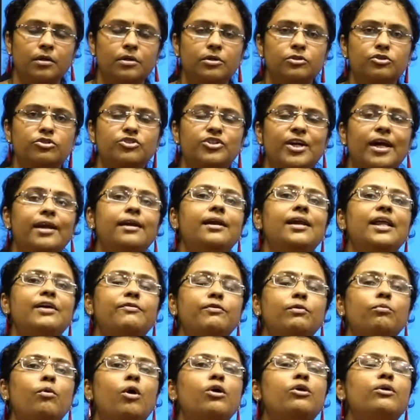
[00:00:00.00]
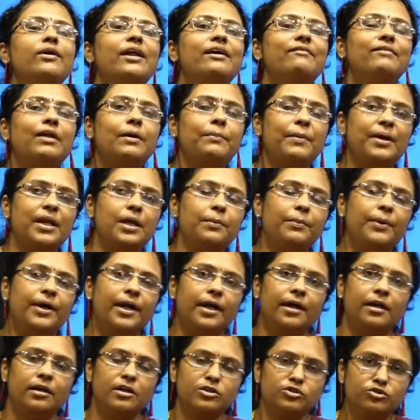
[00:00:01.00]
So, generally if you want to develop any
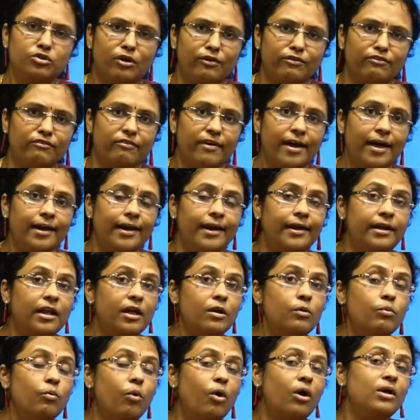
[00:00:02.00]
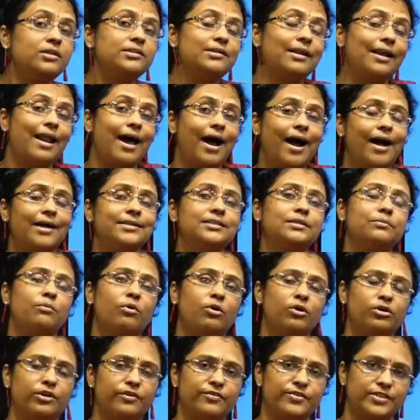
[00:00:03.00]
particular software, it involves large
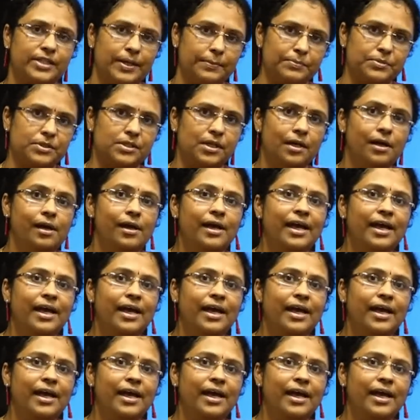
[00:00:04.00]
amount of steps.